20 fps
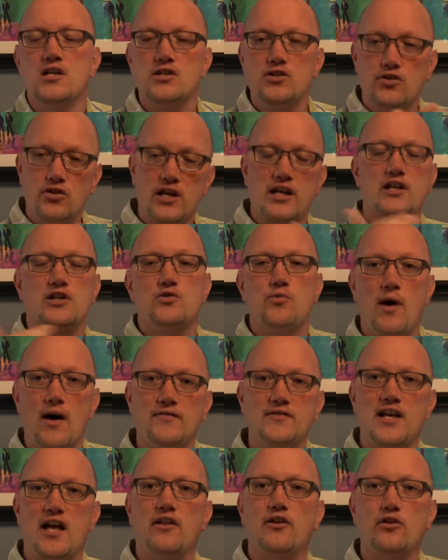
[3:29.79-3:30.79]
You get a
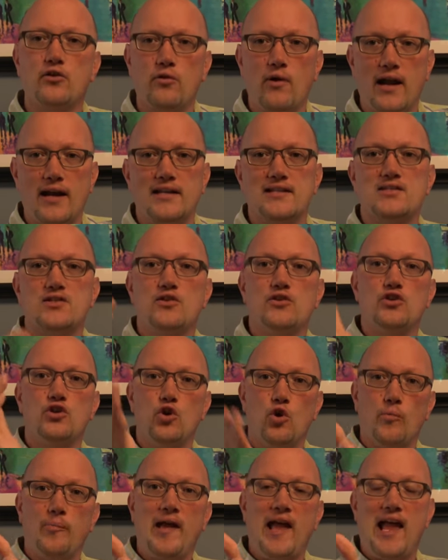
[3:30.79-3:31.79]
$12 credit, so
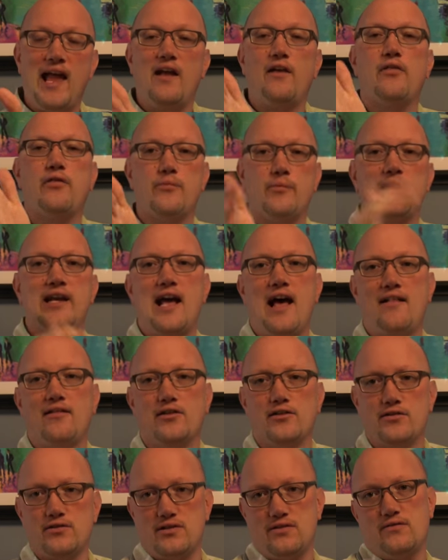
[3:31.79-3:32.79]
you're paying
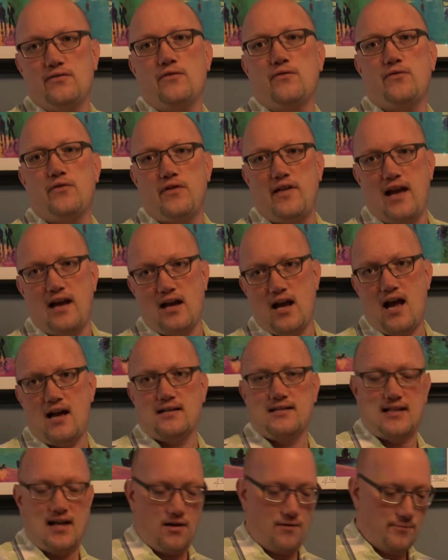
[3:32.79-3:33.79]
$3 for that
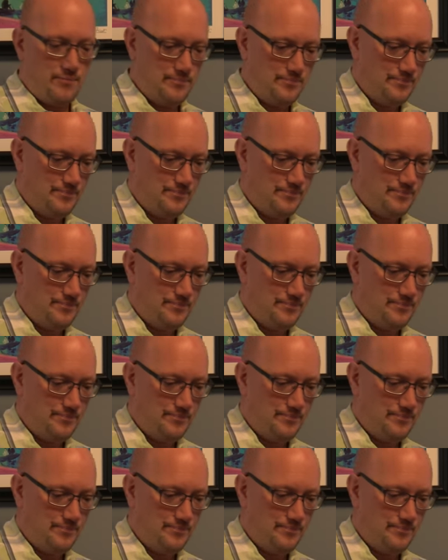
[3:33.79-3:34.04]
cocktail.